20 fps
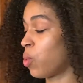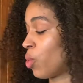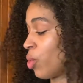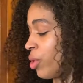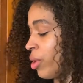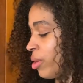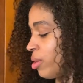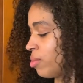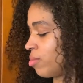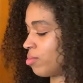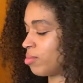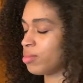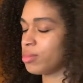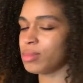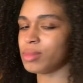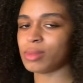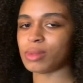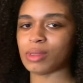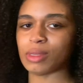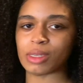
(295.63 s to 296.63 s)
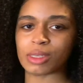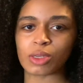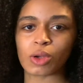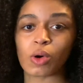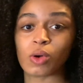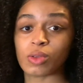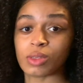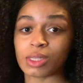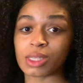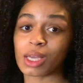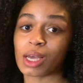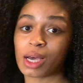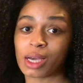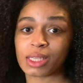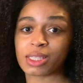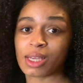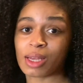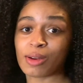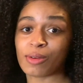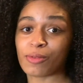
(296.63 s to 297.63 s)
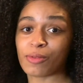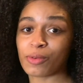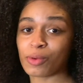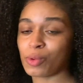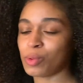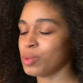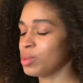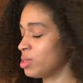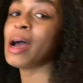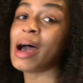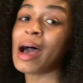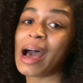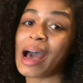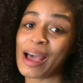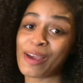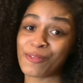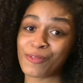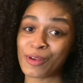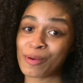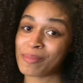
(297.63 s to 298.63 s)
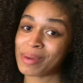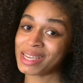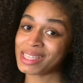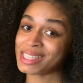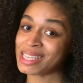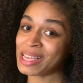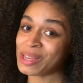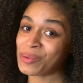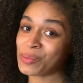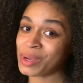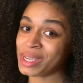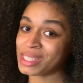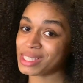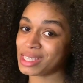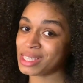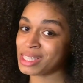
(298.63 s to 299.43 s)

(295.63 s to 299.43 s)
quart. This holds a ton of food. I fit my 10 wings